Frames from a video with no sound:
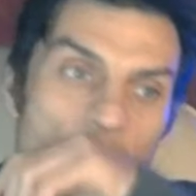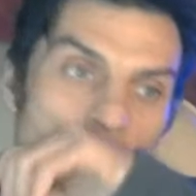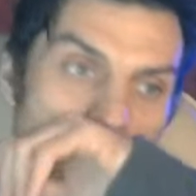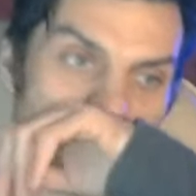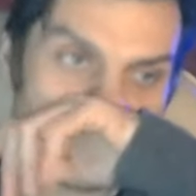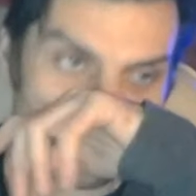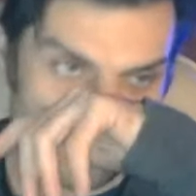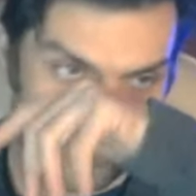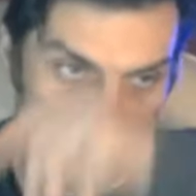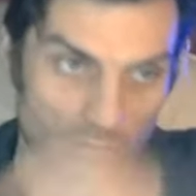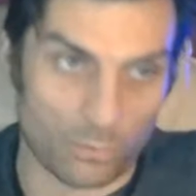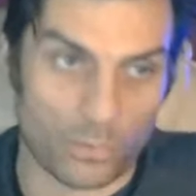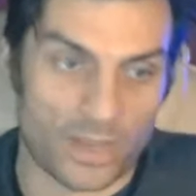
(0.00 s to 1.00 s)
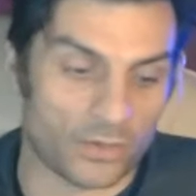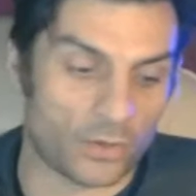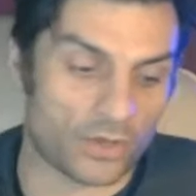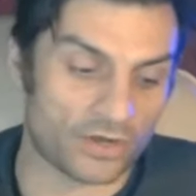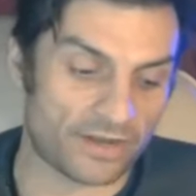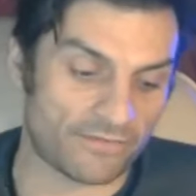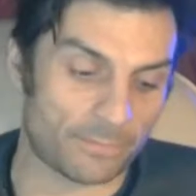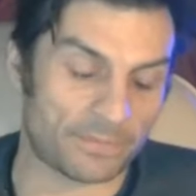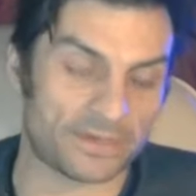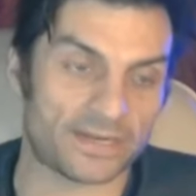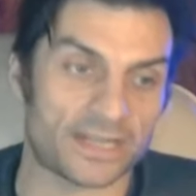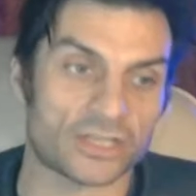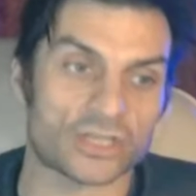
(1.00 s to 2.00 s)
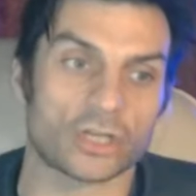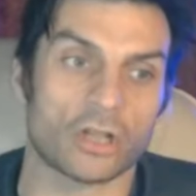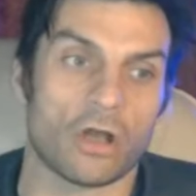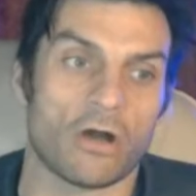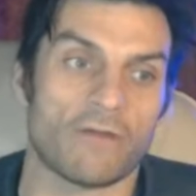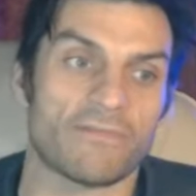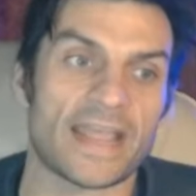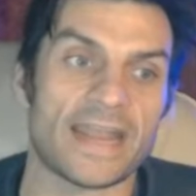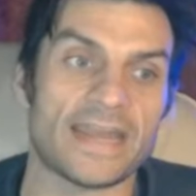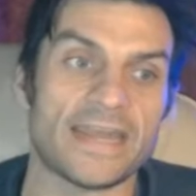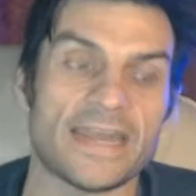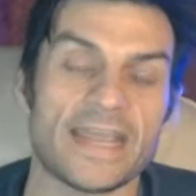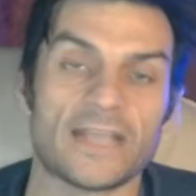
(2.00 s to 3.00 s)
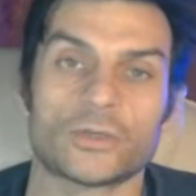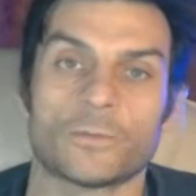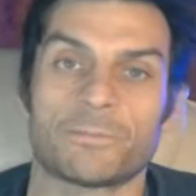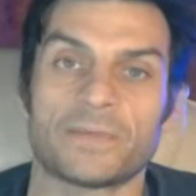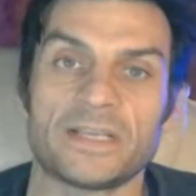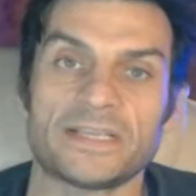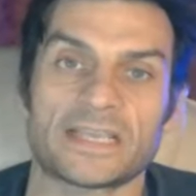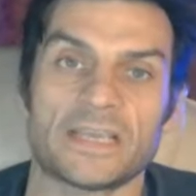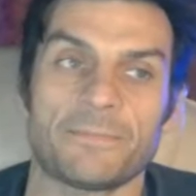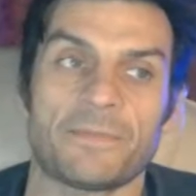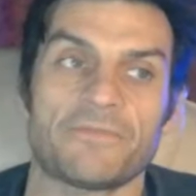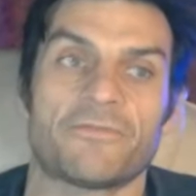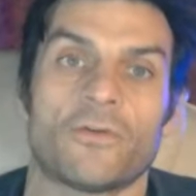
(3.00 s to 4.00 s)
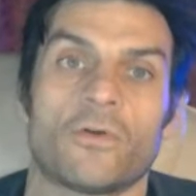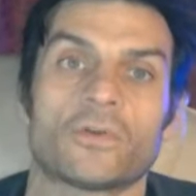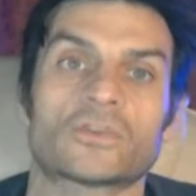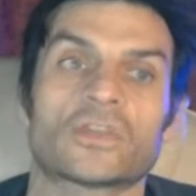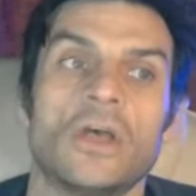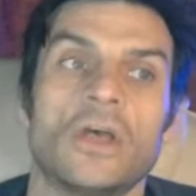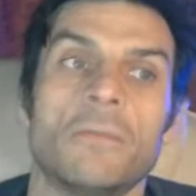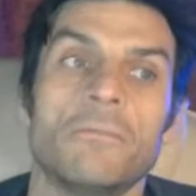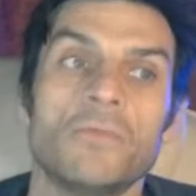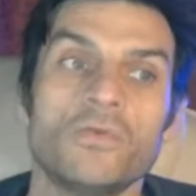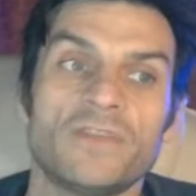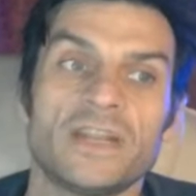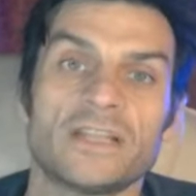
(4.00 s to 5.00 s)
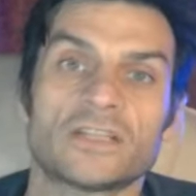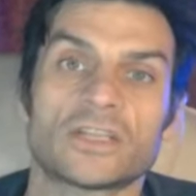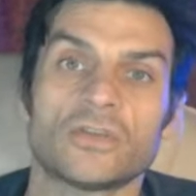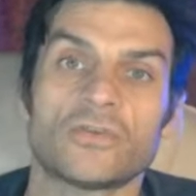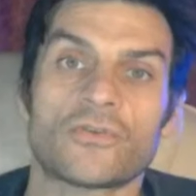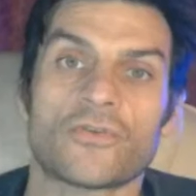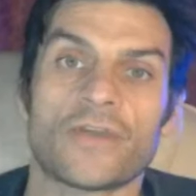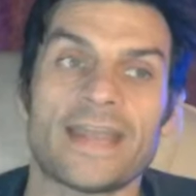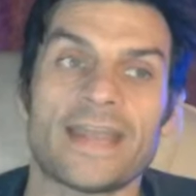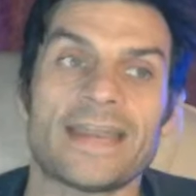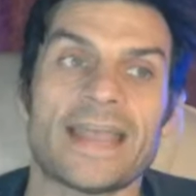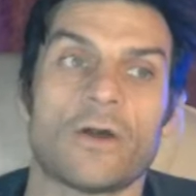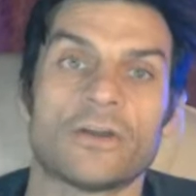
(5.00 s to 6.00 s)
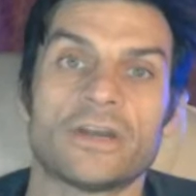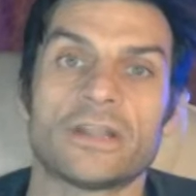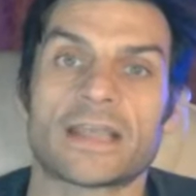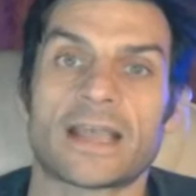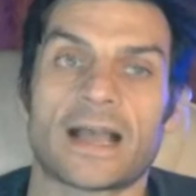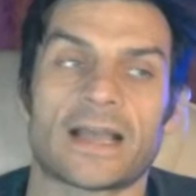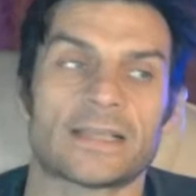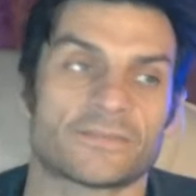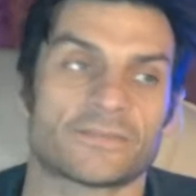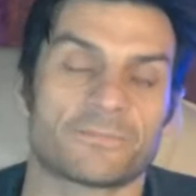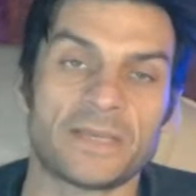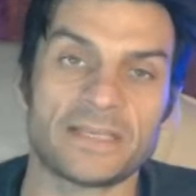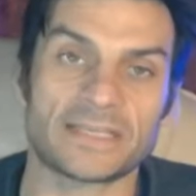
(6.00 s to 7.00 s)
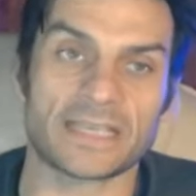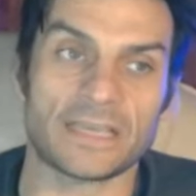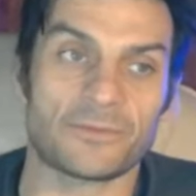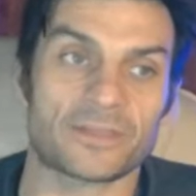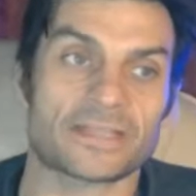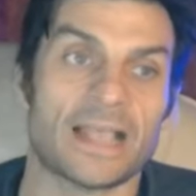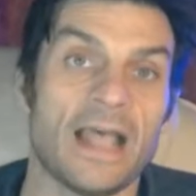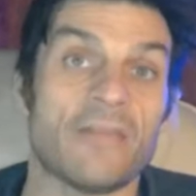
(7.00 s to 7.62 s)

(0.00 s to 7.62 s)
where you could have the potential of a NATO peacekeeping force moving into Ukraine under the guise of peacekeepers.